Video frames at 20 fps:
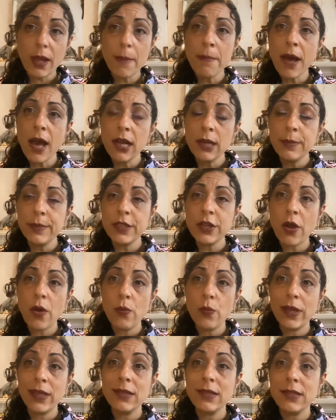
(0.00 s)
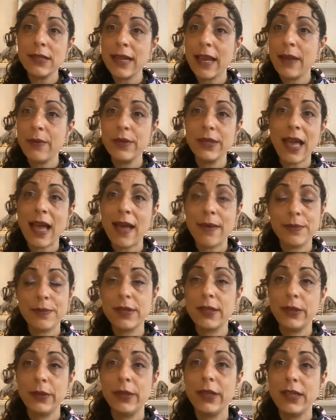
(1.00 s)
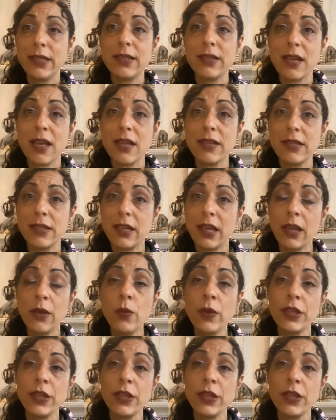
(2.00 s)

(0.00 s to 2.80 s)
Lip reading: Parliament on Wednesday was absolutely disgusting.